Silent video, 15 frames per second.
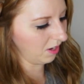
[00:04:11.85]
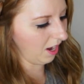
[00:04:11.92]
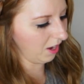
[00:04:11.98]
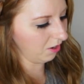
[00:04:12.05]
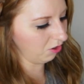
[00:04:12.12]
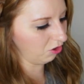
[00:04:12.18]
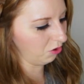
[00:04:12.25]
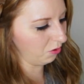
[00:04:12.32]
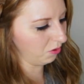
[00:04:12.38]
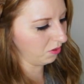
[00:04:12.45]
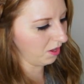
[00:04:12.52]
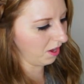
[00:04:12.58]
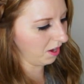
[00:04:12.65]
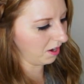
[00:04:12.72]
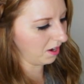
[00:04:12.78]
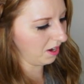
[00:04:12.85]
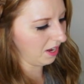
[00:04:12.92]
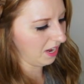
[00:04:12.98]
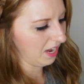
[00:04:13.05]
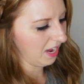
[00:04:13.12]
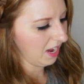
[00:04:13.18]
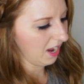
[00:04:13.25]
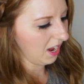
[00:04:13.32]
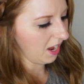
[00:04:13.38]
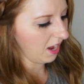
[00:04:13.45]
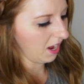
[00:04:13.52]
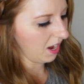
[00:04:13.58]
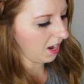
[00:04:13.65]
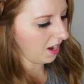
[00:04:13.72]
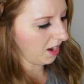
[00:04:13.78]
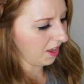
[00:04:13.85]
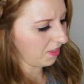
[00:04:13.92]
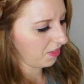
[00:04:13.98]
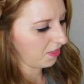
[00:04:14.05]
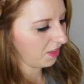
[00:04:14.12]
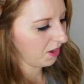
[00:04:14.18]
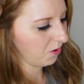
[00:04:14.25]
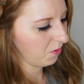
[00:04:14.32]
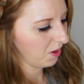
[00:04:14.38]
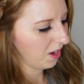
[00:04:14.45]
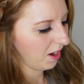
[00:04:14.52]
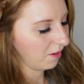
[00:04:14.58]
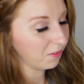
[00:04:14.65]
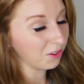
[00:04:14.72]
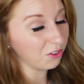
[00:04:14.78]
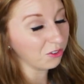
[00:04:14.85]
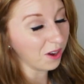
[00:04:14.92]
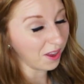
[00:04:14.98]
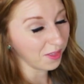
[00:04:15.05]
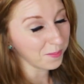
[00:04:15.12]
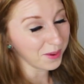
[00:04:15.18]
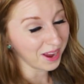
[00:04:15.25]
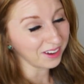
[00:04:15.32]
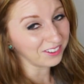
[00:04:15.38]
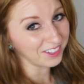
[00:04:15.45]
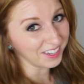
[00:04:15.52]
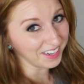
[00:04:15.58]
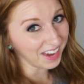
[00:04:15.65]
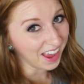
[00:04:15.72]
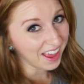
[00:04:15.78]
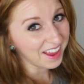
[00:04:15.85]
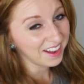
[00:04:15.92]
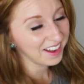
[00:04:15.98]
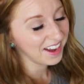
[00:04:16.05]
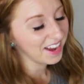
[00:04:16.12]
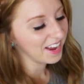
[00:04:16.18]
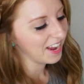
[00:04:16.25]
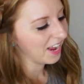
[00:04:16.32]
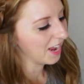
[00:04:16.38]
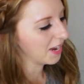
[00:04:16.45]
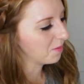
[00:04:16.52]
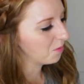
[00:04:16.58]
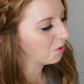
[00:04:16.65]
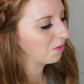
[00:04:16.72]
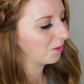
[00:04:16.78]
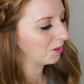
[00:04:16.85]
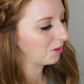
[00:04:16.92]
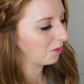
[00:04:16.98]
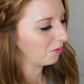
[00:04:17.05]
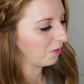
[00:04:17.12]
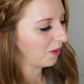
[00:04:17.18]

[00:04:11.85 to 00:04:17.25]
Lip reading: gotten too thick. I think we have to try the batch again and move a little